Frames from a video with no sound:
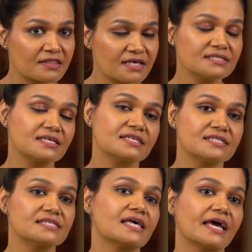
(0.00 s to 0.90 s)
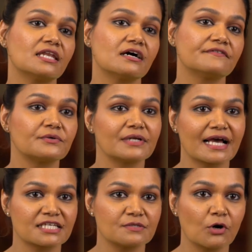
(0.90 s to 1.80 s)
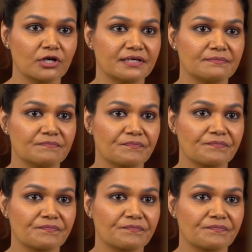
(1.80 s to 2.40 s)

This is the sign of a relaxed body.